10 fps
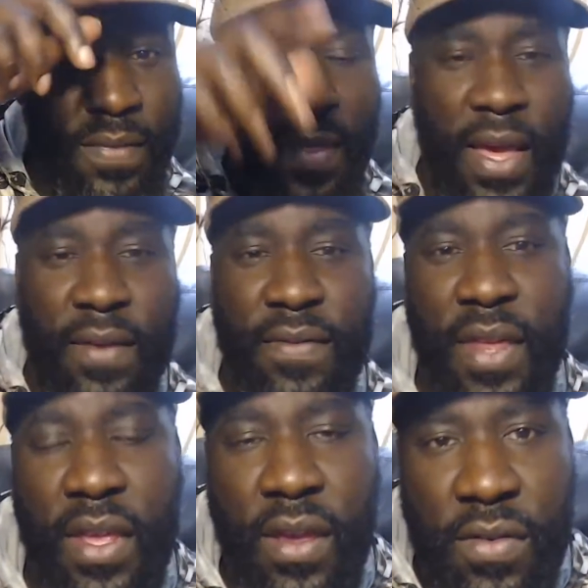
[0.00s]
that
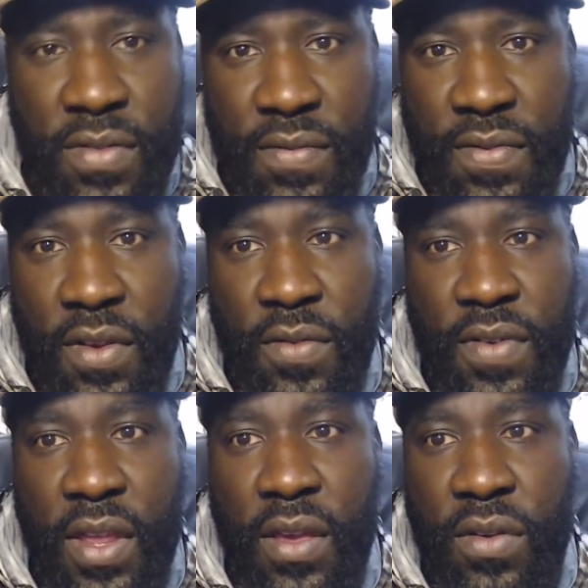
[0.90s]
video. It's a few
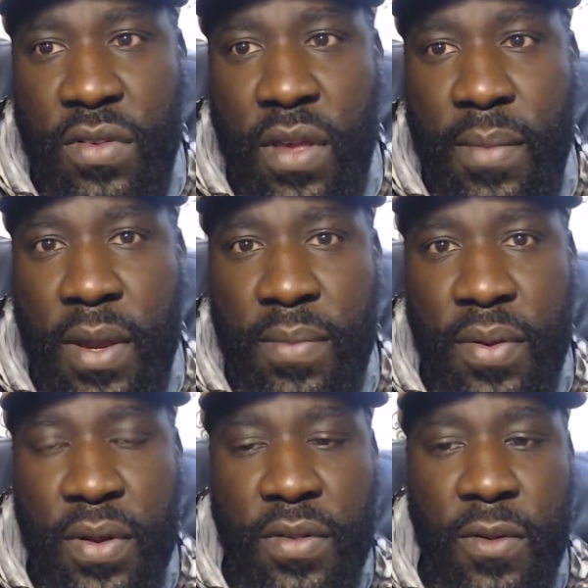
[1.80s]
videos coming up
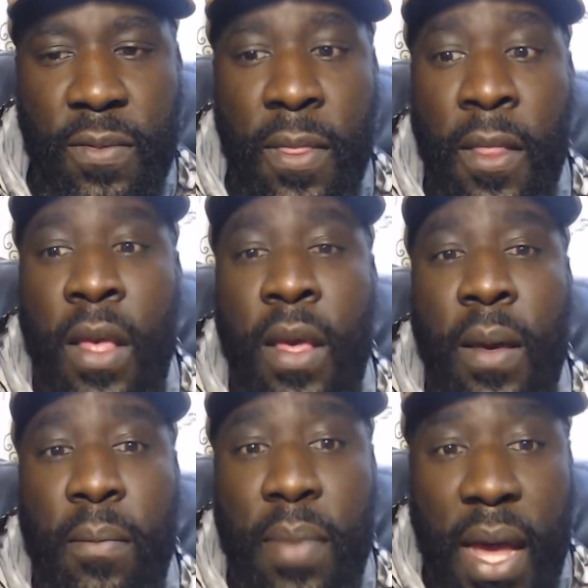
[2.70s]
pretty soon,
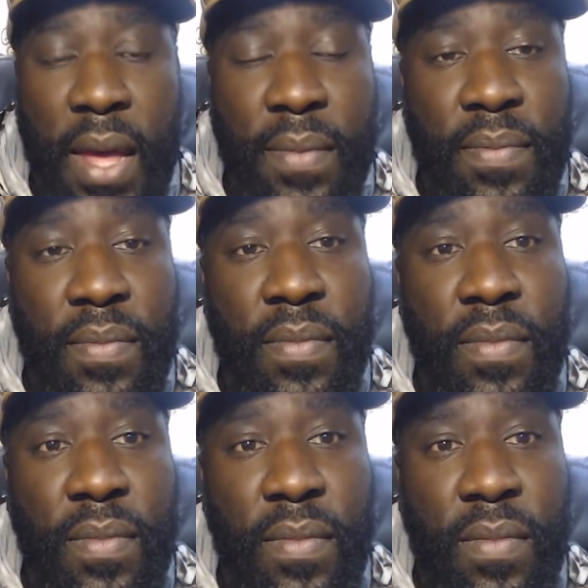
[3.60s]
but
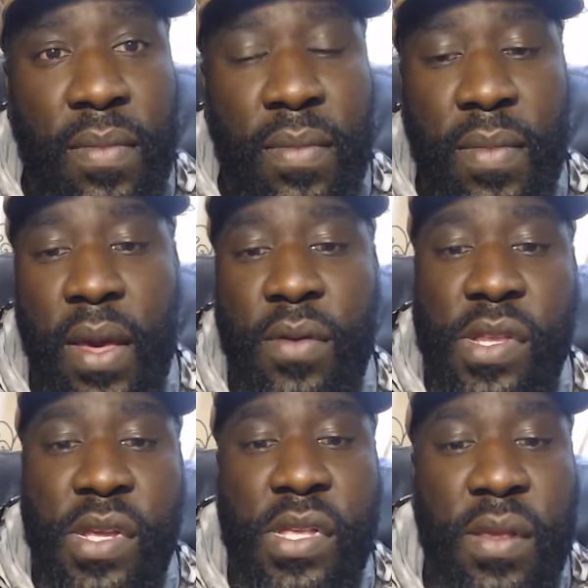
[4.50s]
it
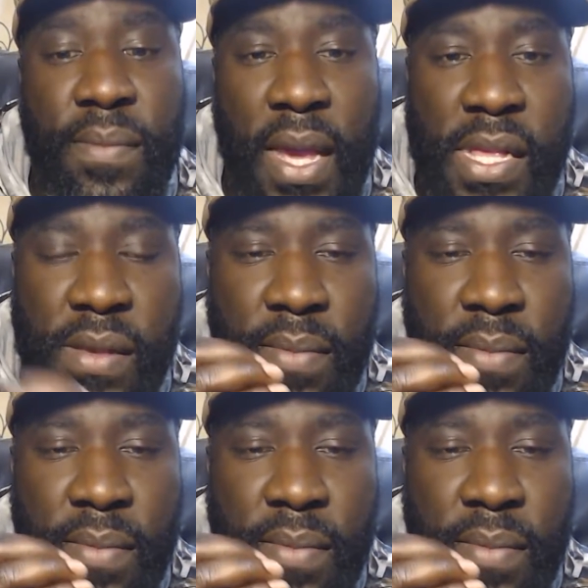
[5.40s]
was just amazing.